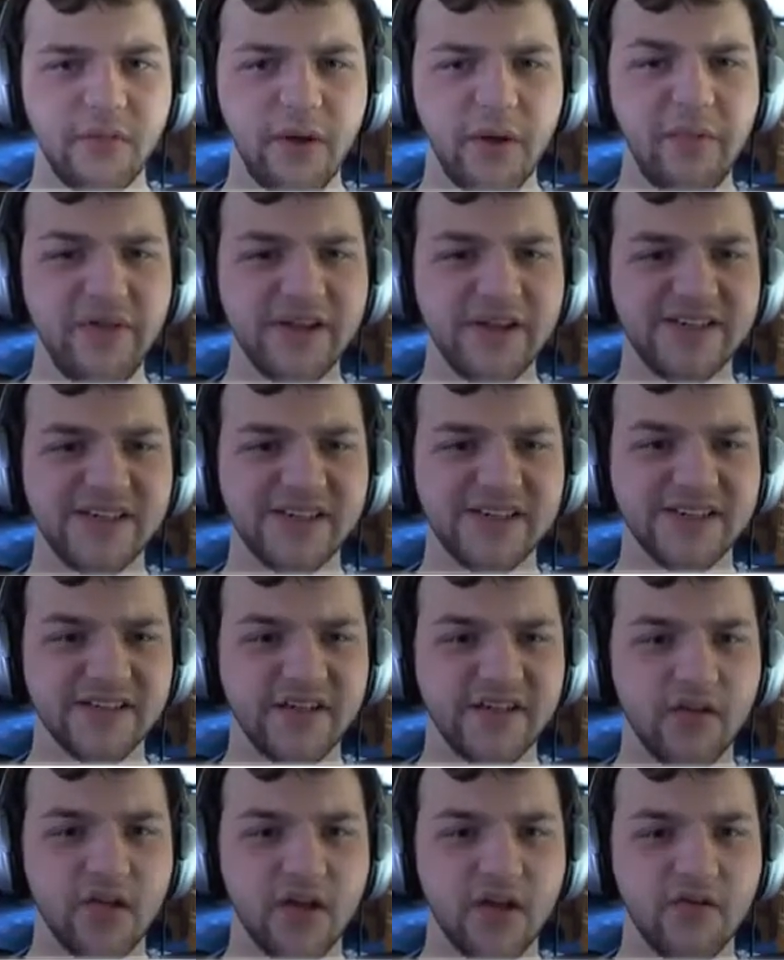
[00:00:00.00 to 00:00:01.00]
Maybe this
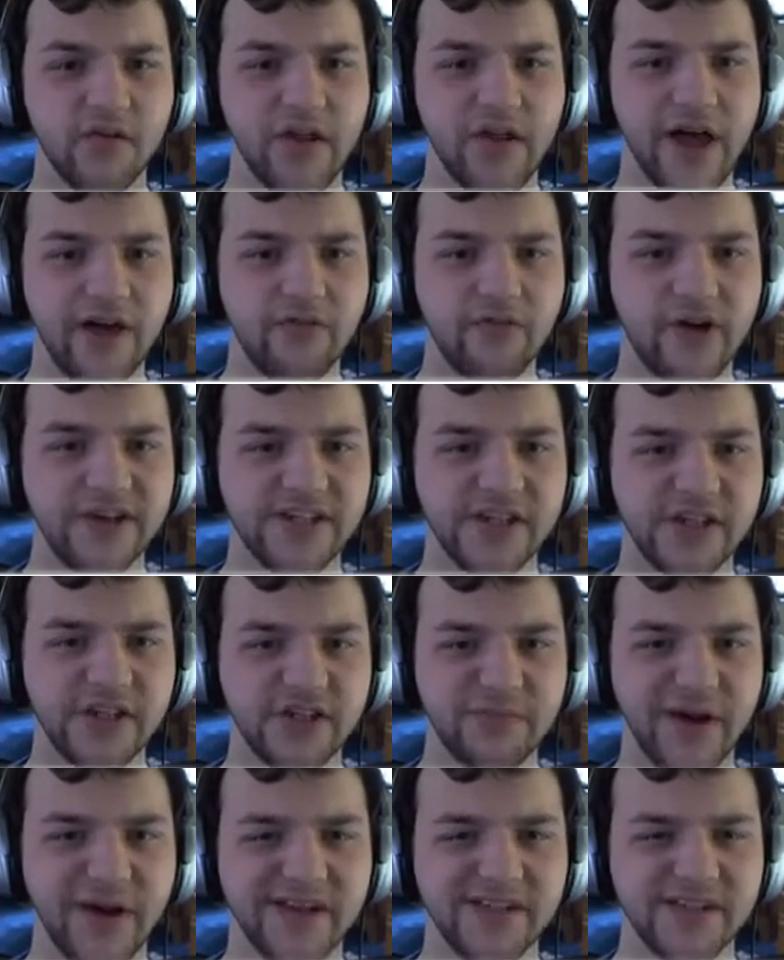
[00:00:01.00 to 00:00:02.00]
isn't the level that
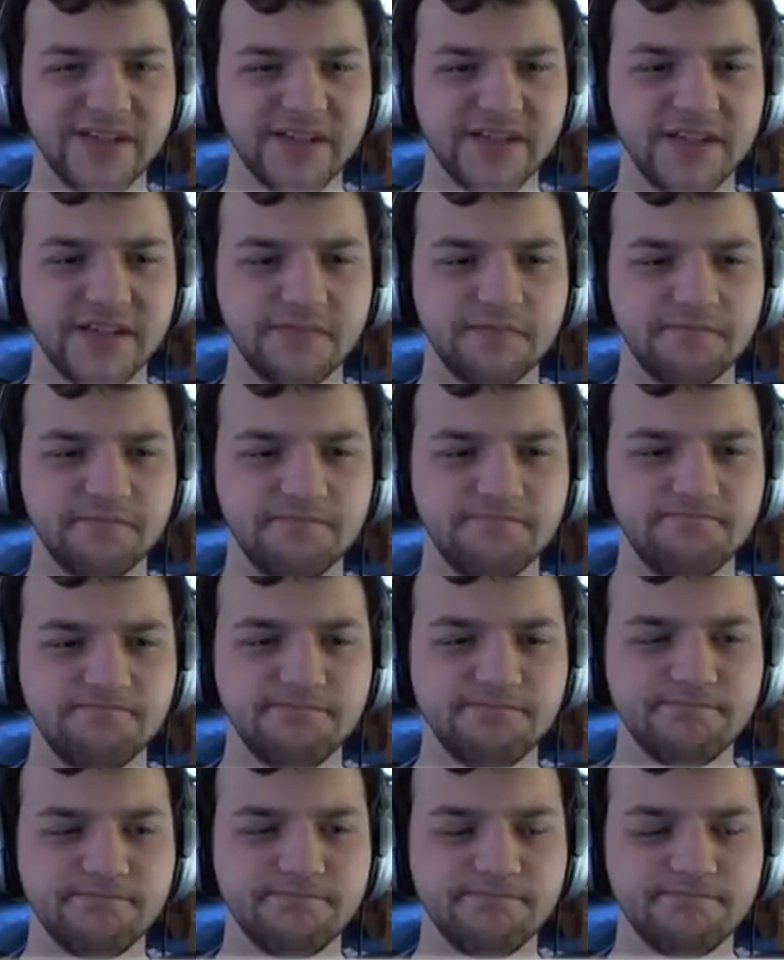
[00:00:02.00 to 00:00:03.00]
rescues peasants.
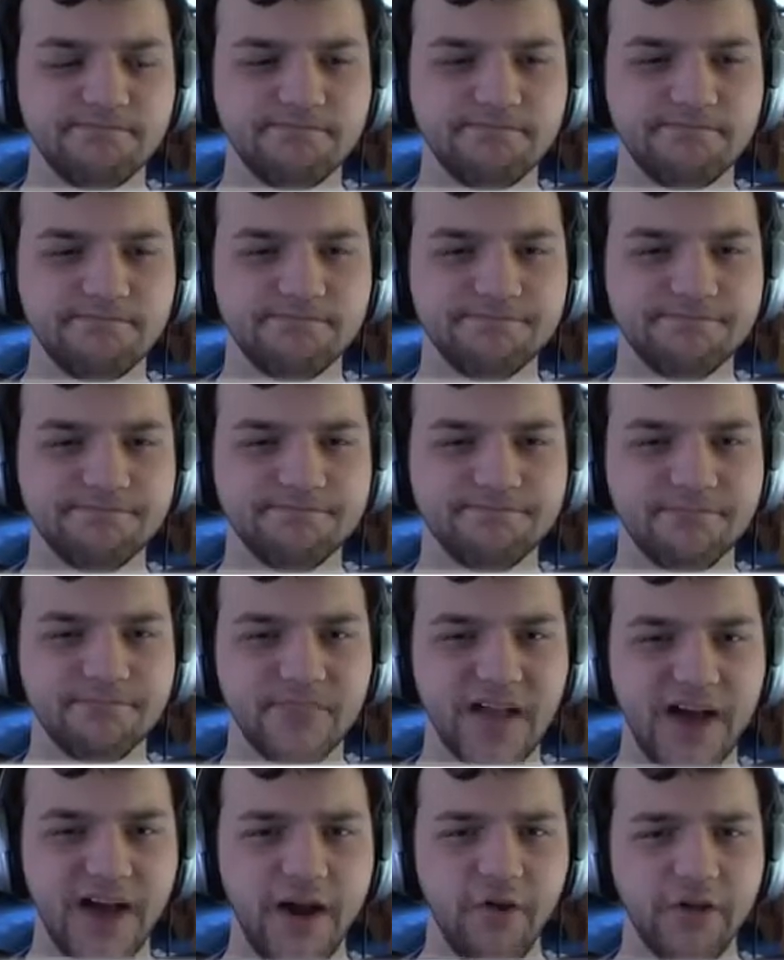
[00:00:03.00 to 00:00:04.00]

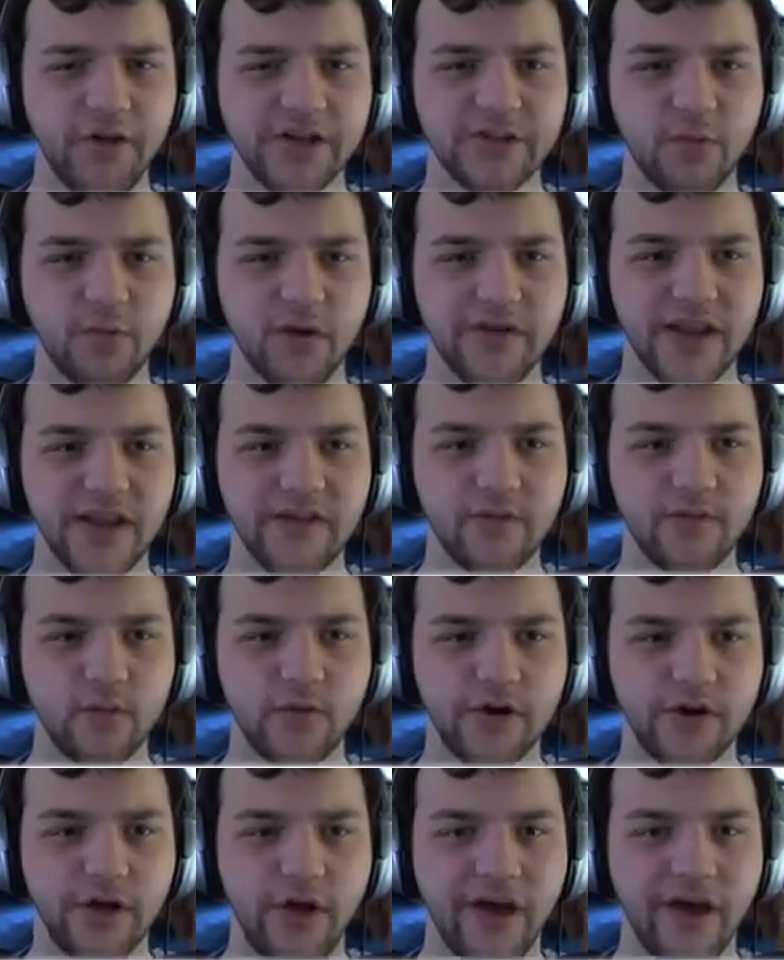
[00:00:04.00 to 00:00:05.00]
I know there's one level
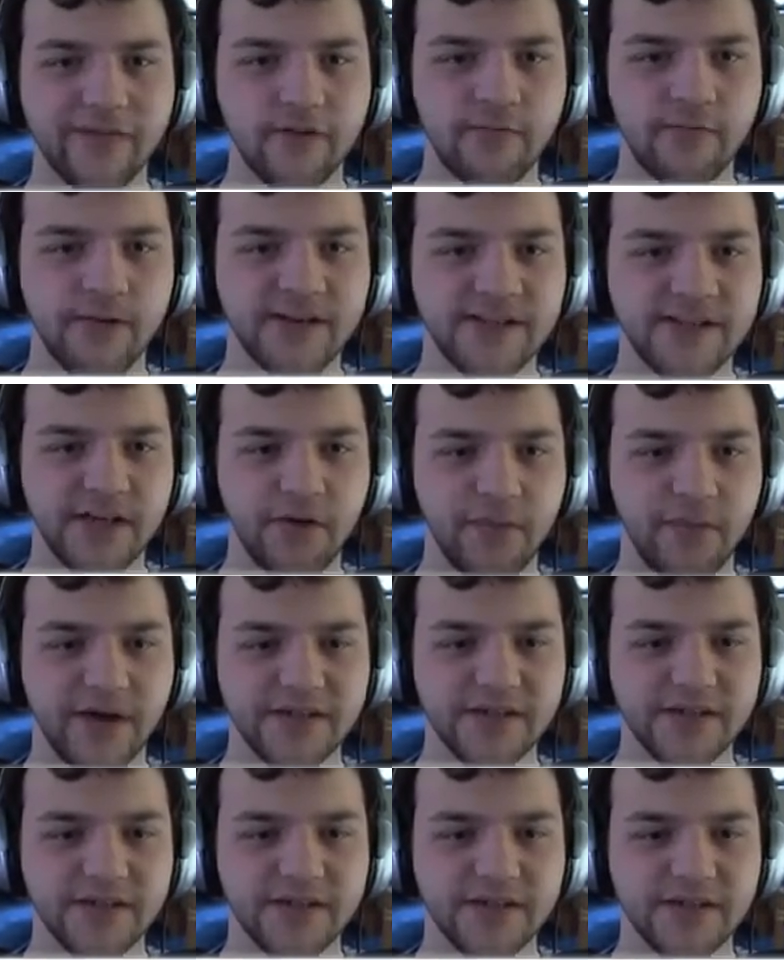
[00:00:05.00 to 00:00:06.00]
where you have to rescue
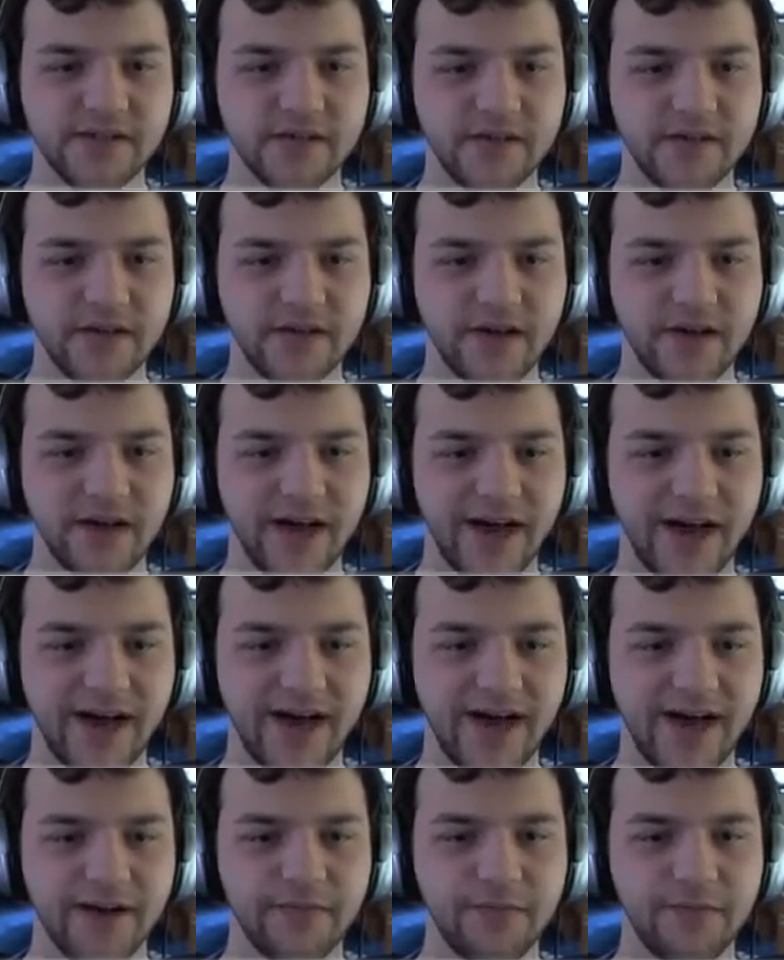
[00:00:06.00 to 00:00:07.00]
peasants.
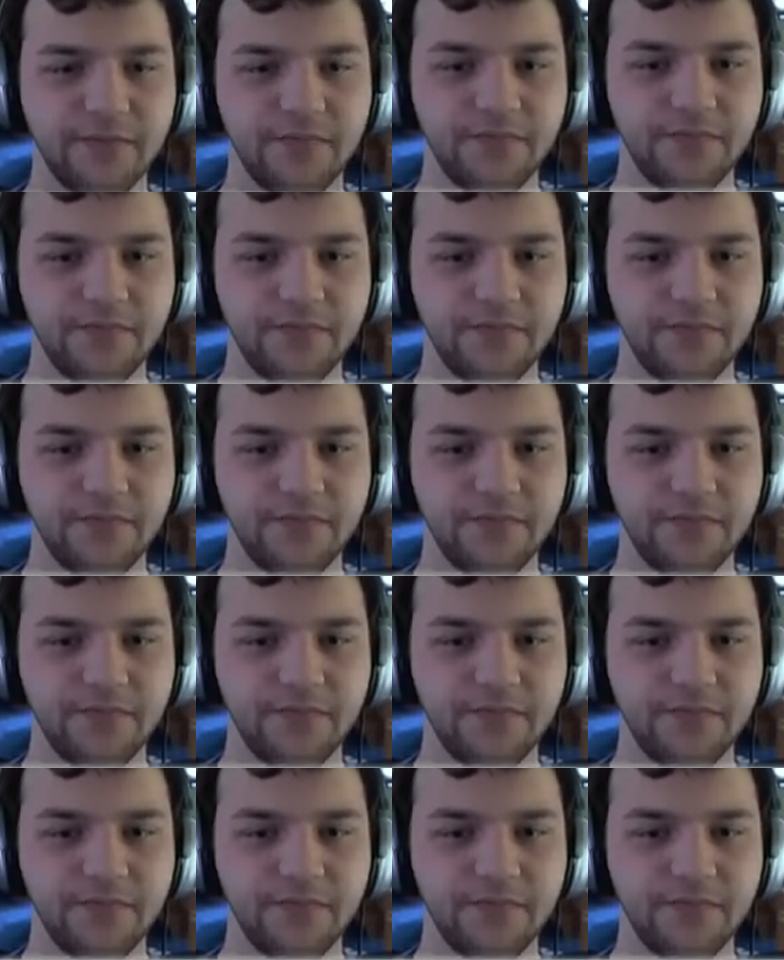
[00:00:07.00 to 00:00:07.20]
Aha!